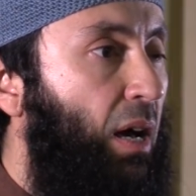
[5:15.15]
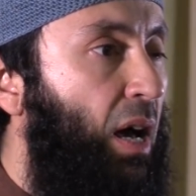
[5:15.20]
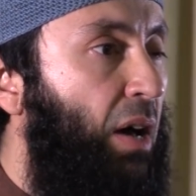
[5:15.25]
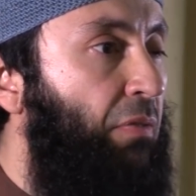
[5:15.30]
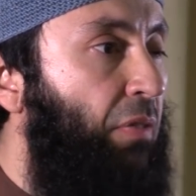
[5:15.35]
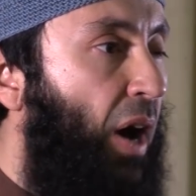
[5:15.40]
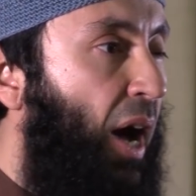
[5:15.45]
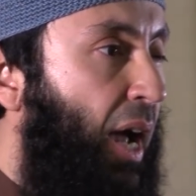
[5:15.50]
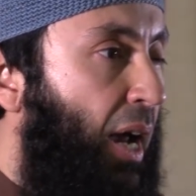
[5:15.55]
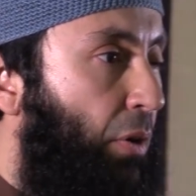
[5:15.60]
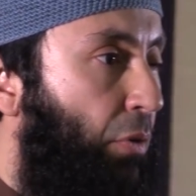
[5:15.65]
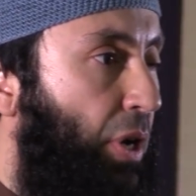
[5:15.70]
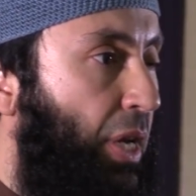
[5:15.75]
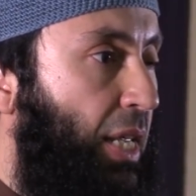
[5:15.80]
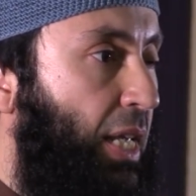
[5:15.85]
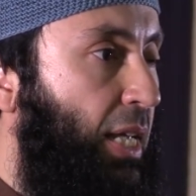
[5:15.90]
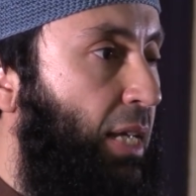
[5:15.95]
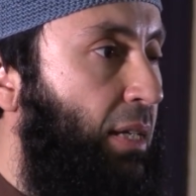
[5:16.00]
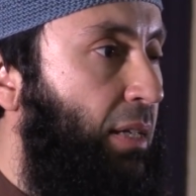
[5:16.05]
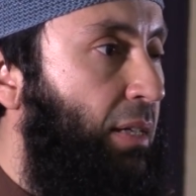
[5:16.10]
of
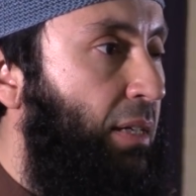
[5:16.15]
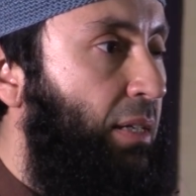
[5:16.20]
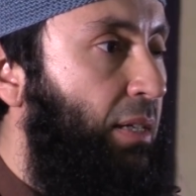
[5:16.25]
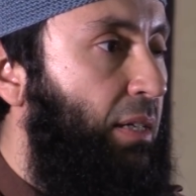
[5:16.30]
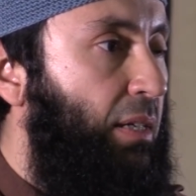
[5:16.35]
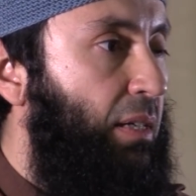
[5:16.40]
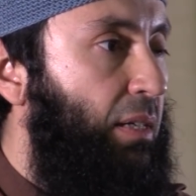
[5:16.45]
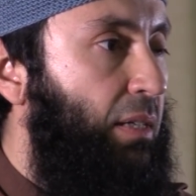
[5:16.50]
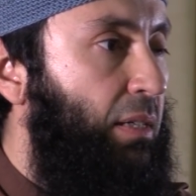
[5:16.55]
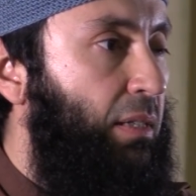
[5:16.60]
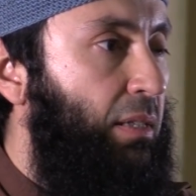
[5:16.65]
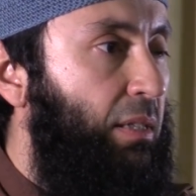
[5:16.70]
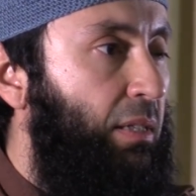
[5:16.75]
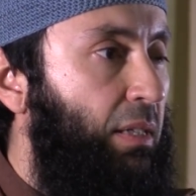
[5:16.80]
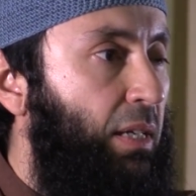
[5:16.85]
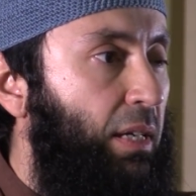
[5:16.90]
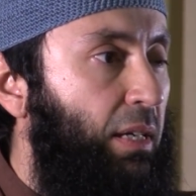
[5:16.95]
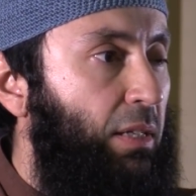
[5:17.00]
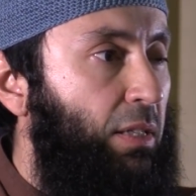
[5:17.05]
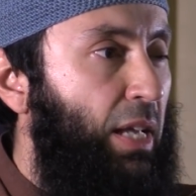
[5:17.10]
irony
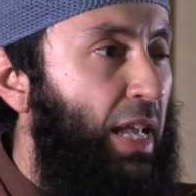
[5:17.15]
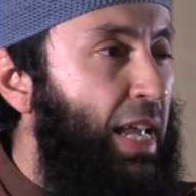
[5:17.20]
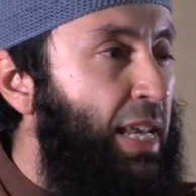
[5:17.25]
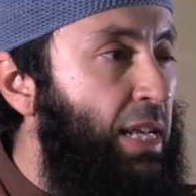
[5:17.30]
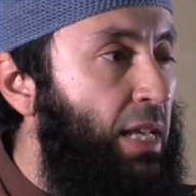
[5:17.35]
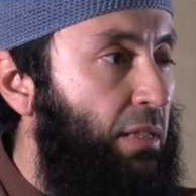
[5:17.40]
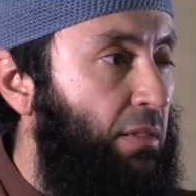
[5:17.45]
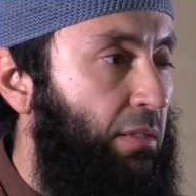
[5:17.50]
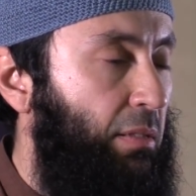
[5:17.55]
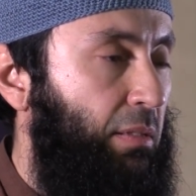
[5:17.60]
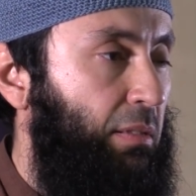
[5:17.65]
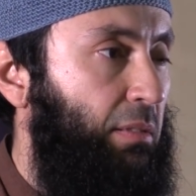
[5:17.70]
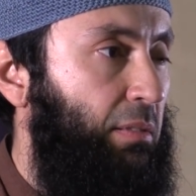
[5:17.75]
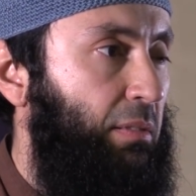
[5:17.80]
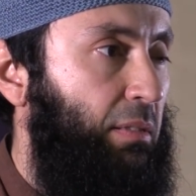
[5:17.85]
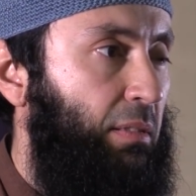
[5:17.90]
in it.